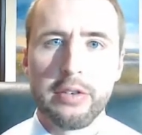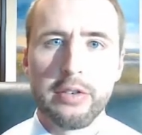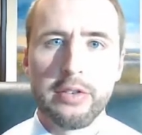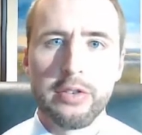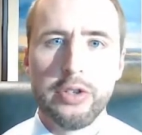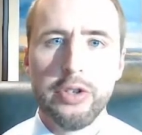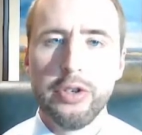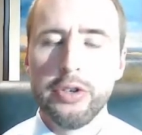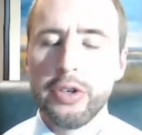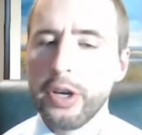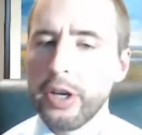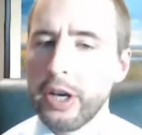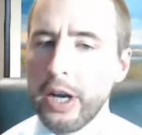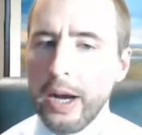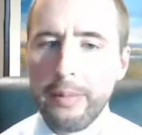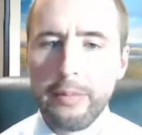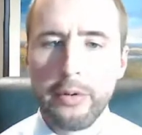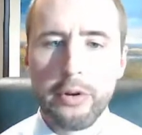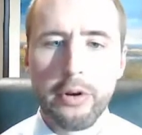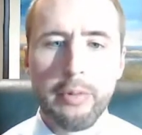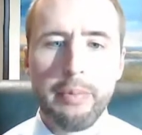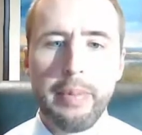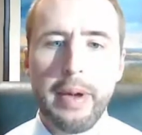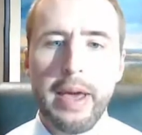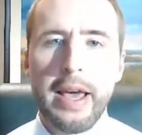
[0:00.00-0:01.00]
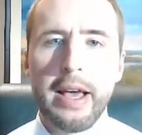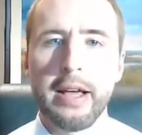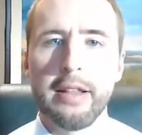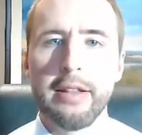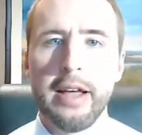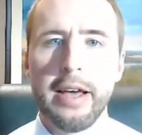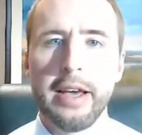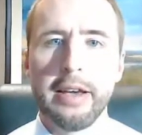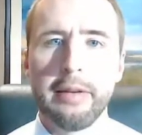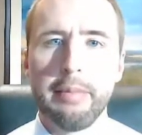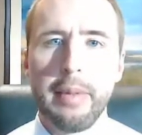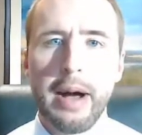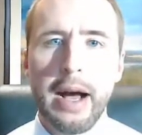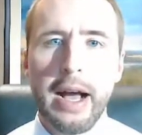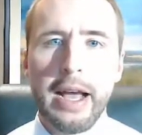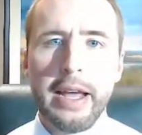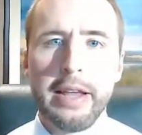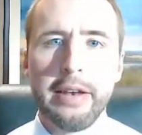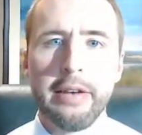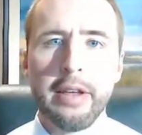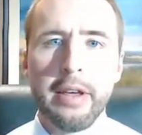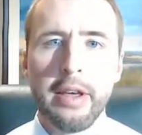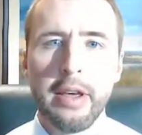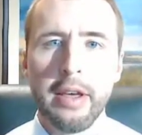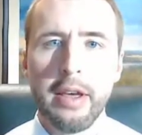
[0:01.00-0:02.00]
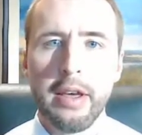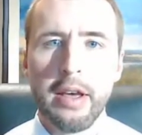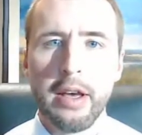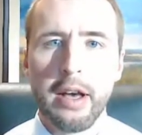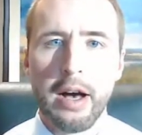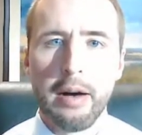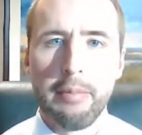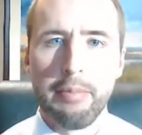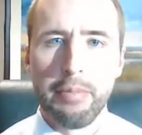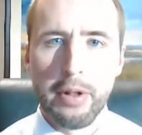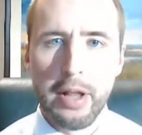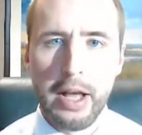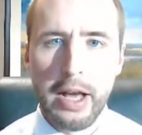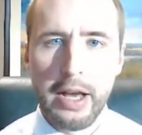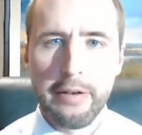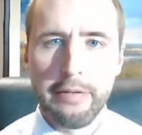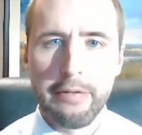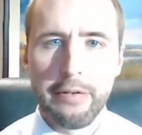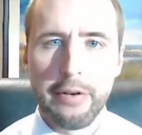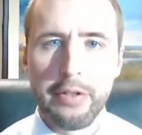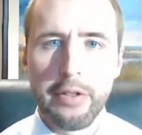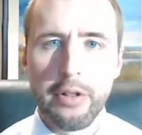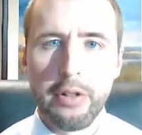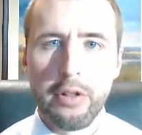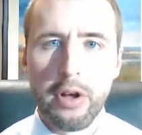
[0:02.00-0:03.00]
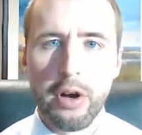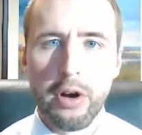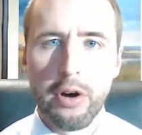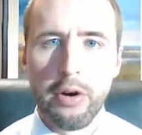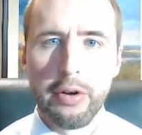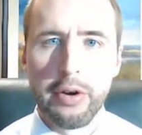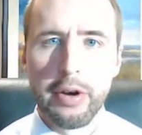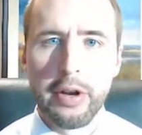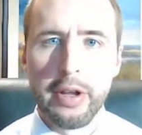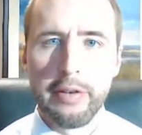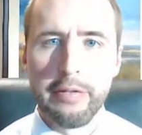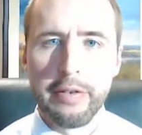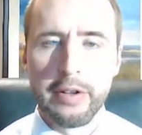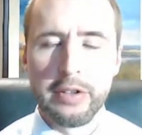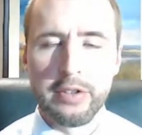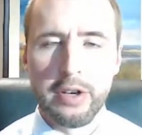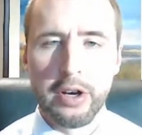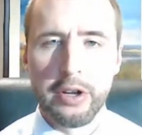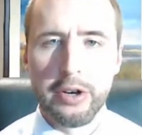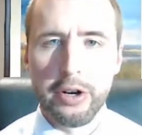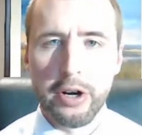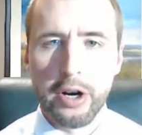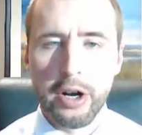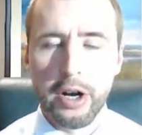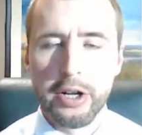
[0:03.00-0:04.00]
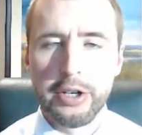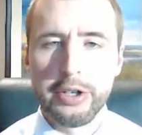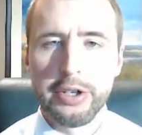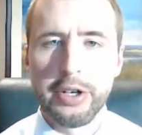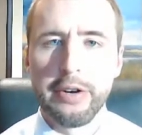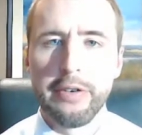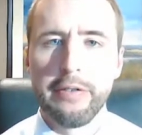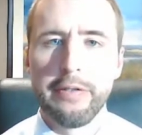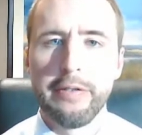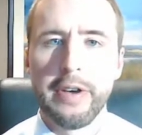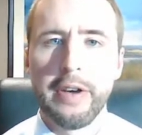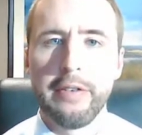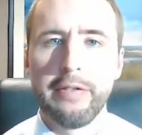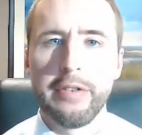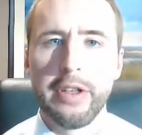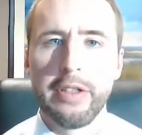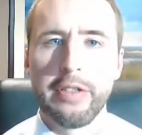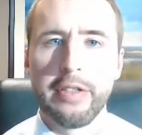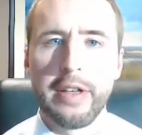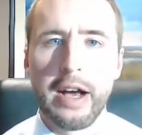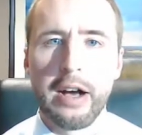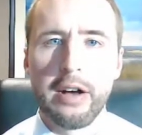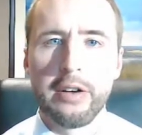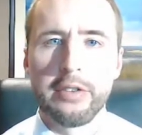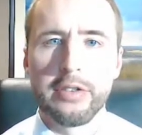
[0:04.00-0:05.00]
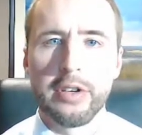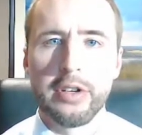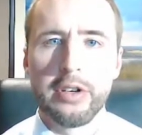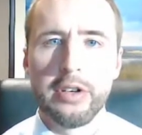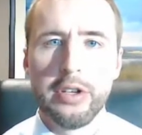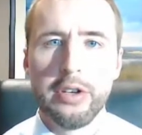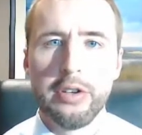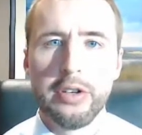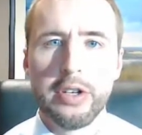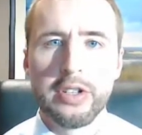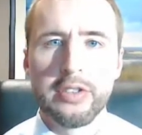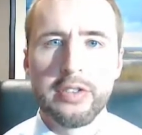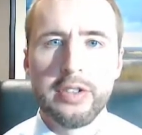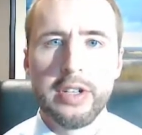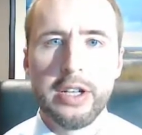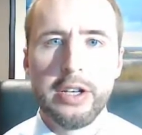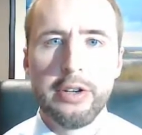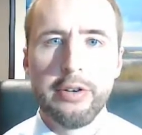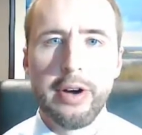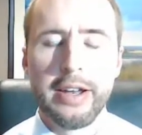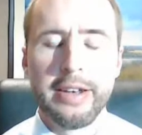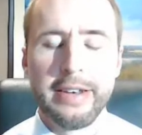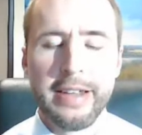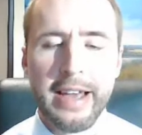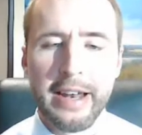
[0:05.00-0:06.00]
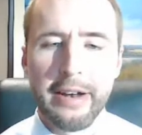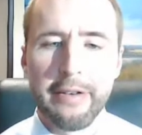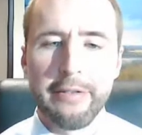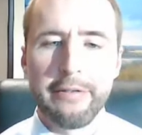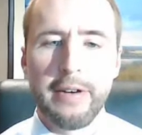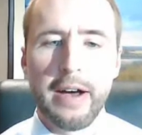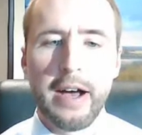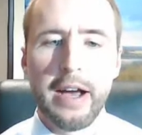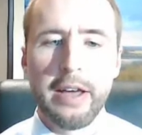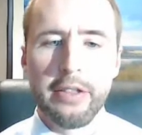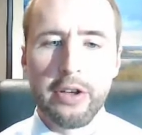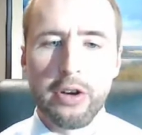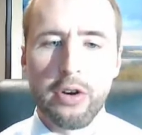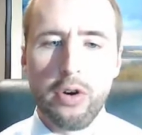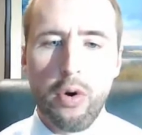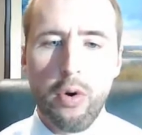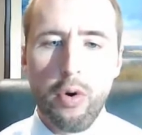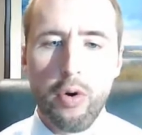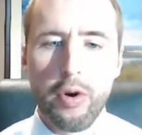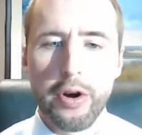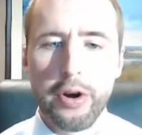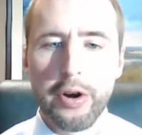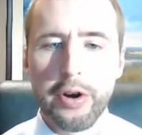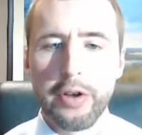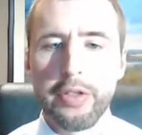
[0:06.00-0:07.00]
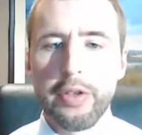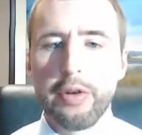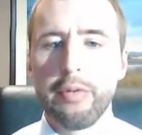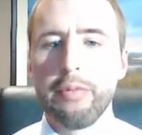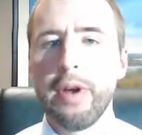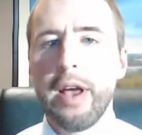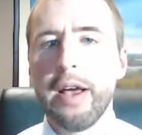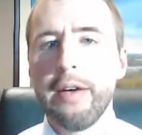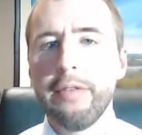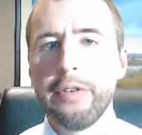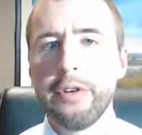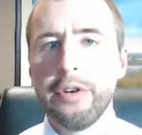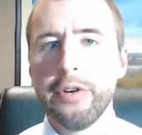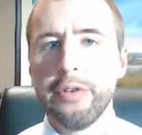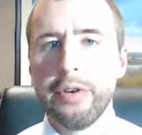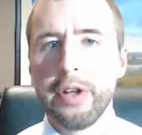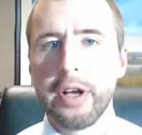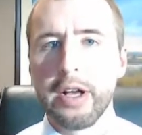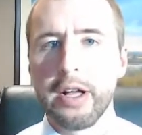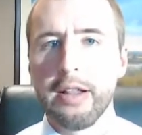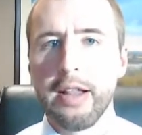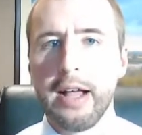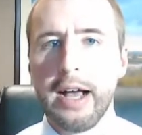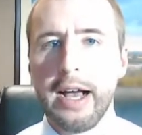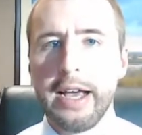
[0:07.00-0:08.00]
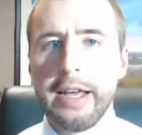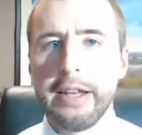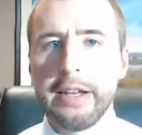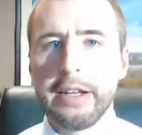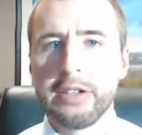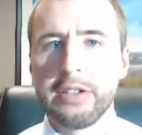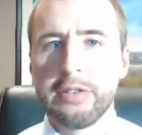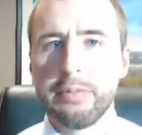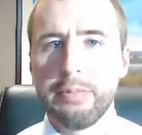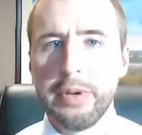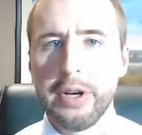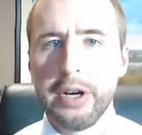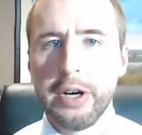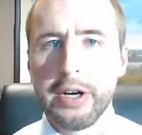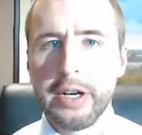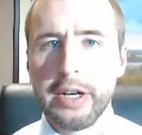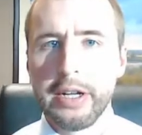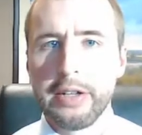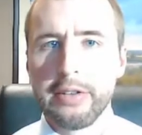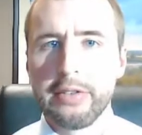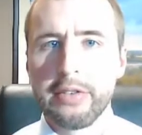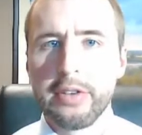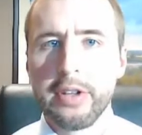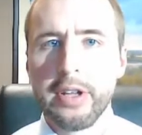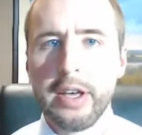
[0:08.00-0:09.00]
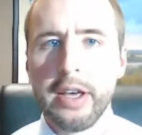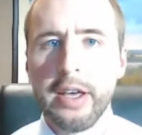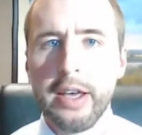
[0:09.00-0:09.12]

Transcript: So you could come to a bank like mine, apply for the loan. If it's under 150,000, you just need to identify the quarter and the revenue decline experienced.